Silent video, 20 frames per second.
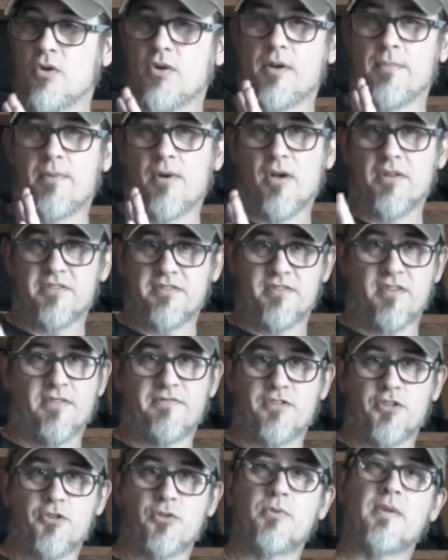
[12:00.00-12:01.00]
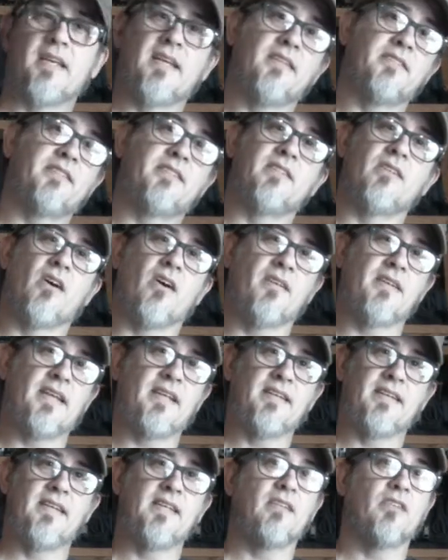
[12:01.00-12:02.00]
up all the stuff that you can't see, all
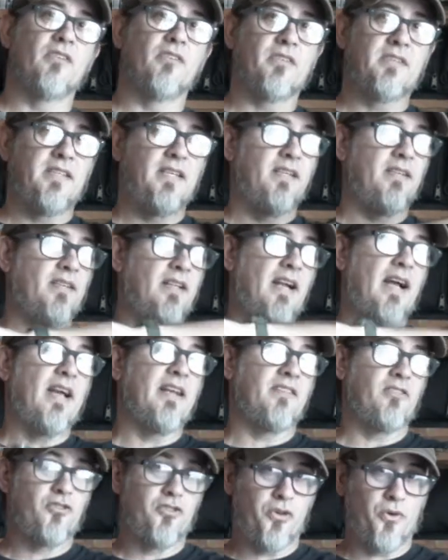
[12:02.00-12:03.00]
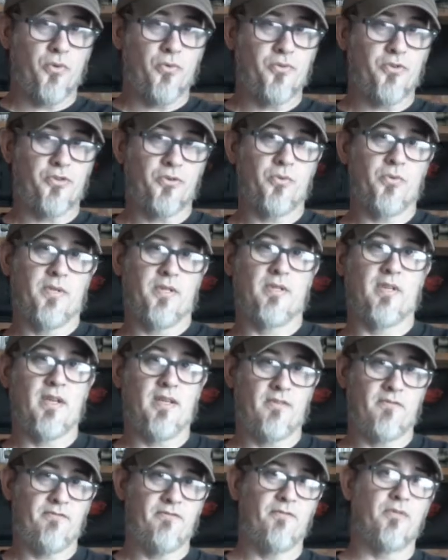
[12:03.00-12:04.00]
that neat little kit that I showed you in
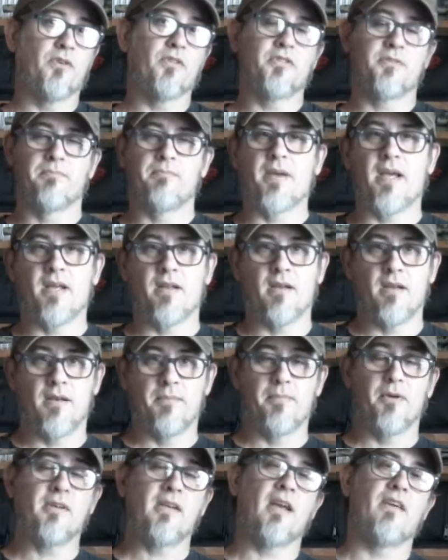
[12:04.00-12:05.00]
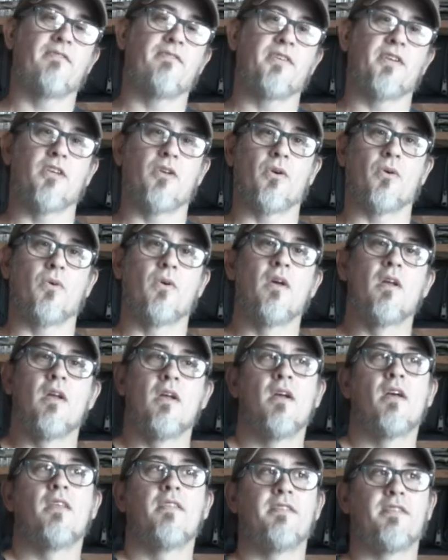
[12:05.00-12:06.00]
that first bug out video,
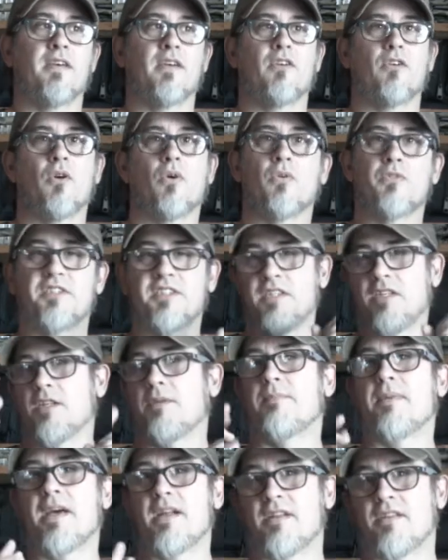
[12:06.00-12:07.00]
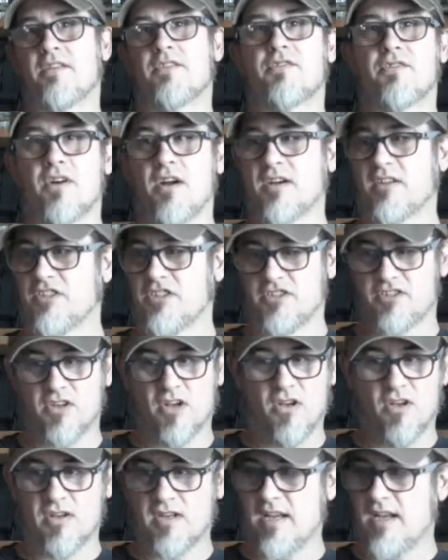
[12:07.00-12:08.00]
that goes into the bed of the truck. Just
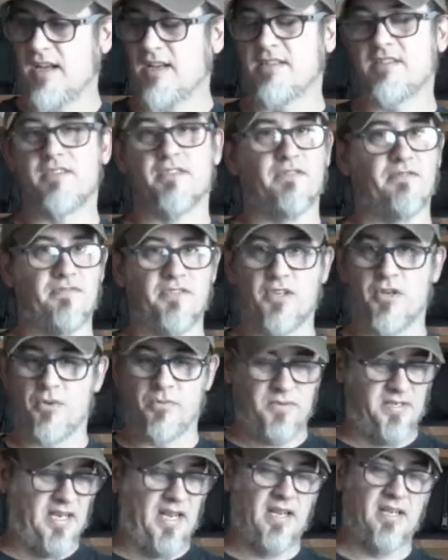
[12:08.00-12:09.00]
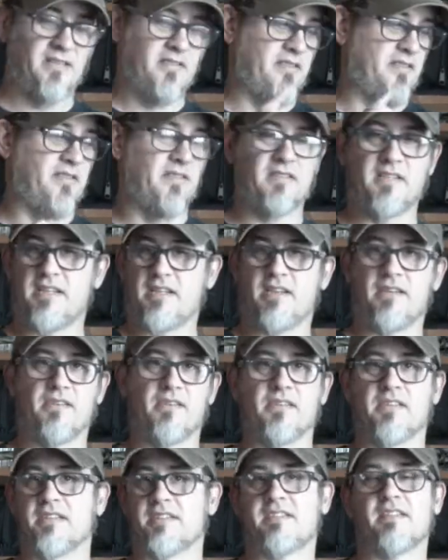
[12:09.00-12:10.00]
all kinds of, you know, tents and
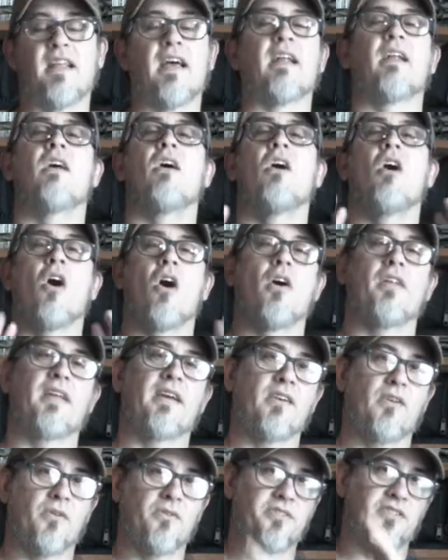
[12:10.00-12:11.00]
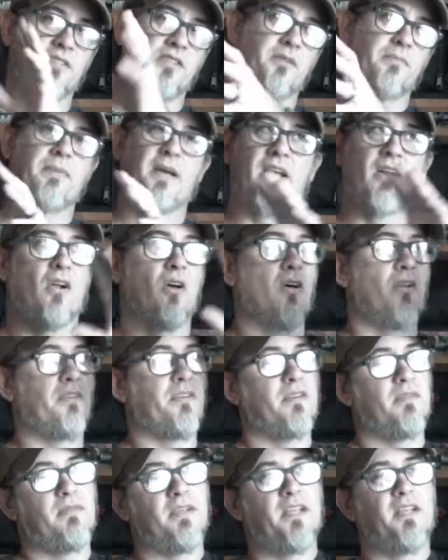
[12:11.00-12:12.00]
gear and this and that. All that goes into the bed. All
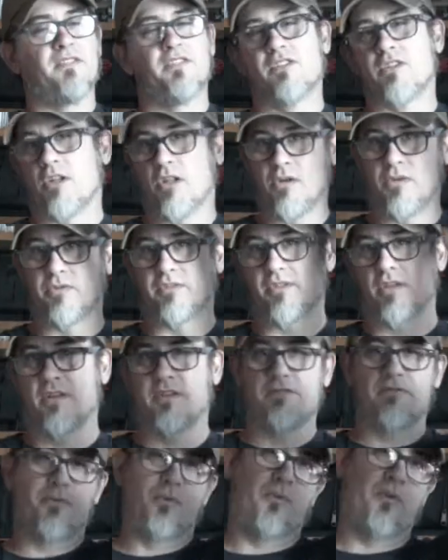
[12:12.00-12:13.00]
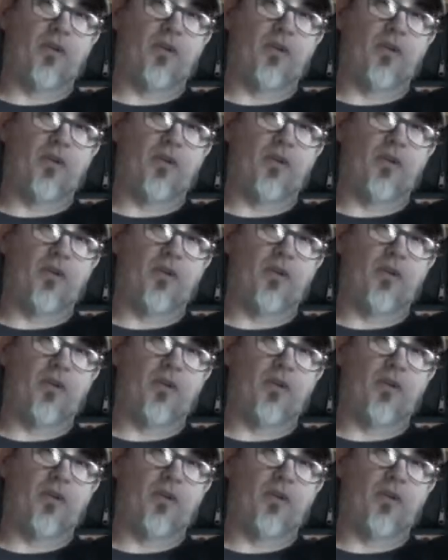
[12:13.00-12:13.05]
the kids' clothes, all the food,